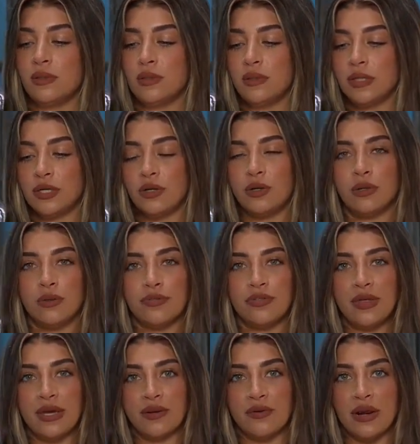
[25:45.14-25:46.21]
little
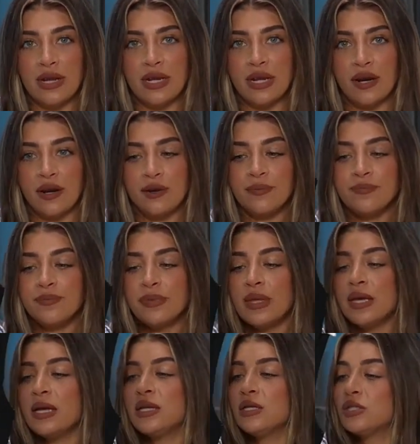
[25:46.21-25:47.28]
thing right here.
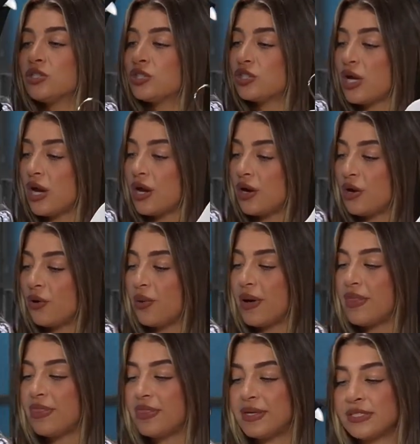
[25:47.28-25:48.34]
So
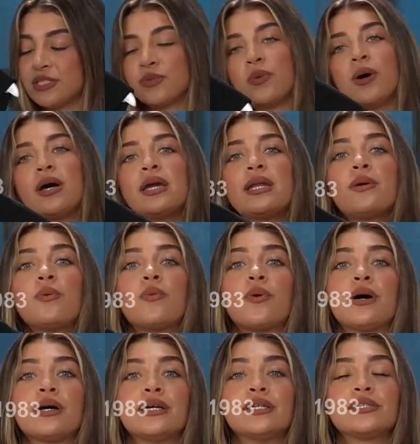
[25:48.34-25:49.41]
this one
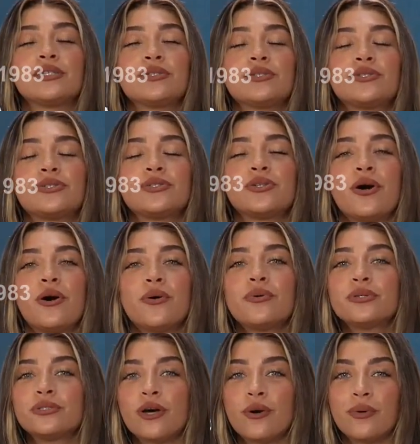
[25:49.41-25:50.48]
was
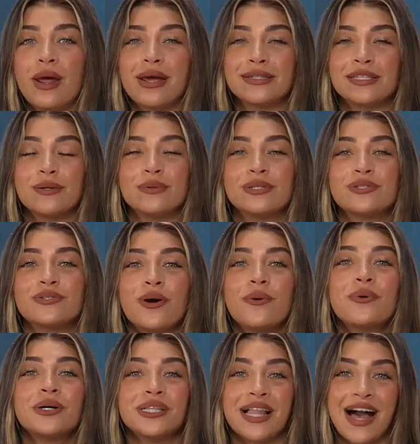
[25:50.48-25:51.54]
so nice. It was
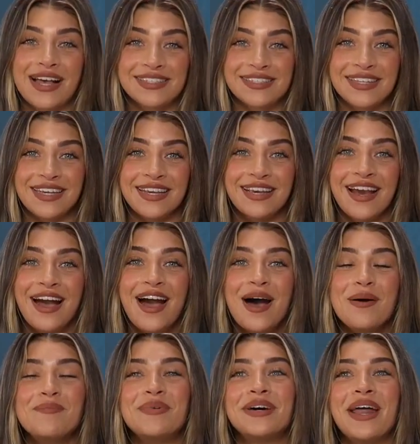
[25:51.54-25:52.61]
so classy,
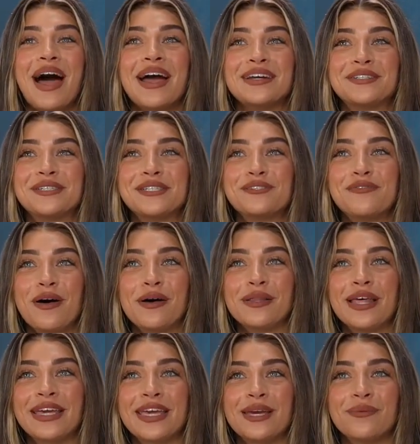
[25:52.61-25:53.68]
but I just felt
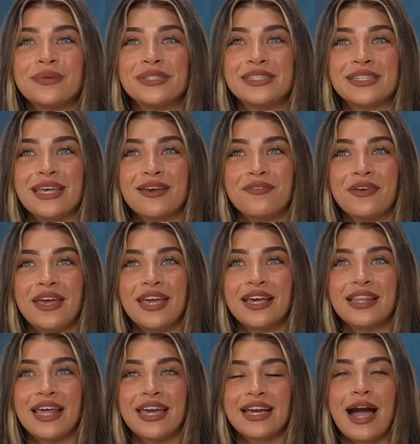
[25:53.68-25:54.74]
like it was
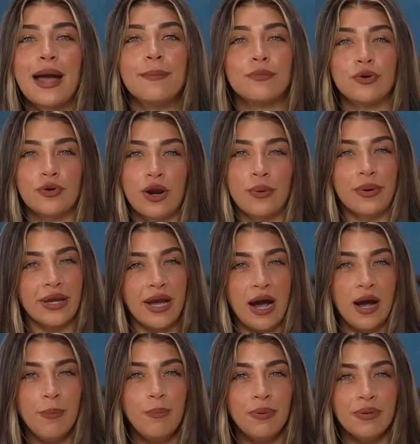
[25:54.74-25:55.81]
giving, like, I'm growing
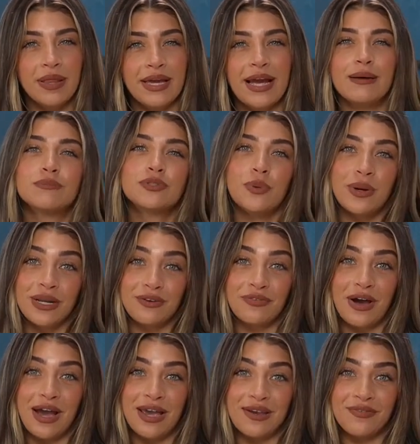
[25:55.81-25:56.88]
up. Like, I'm
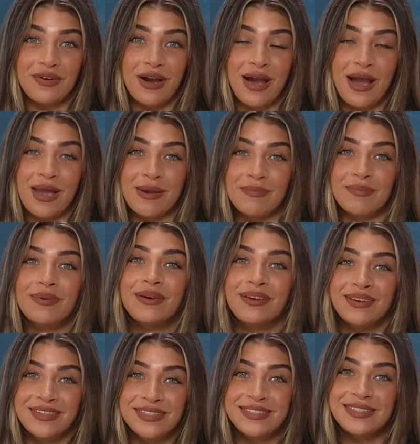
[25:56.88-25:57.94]
25. I'm
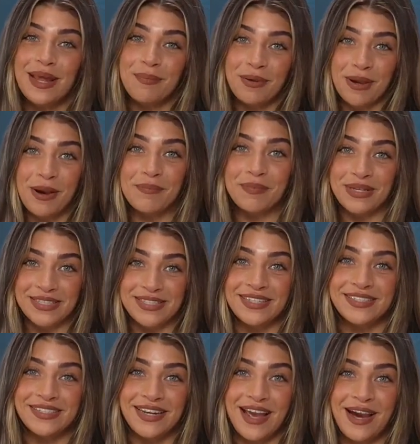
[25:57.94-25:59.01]
stepping on
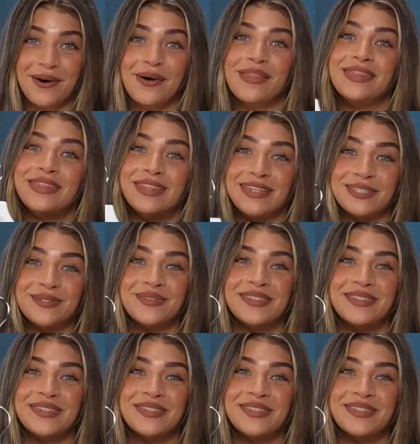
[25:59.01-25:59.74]
business now, and this